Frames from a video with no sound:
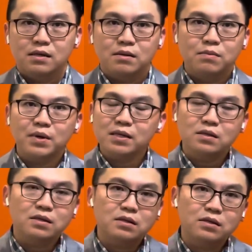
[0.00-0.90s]
But
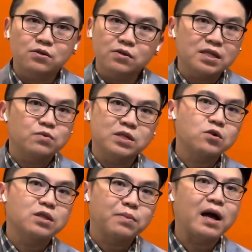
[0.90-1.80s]
the truth is, we saw
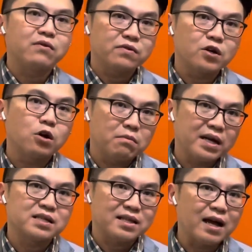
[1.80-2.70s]
the power of God
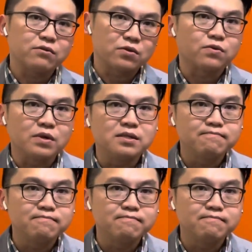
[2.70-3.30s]
maxed out through it.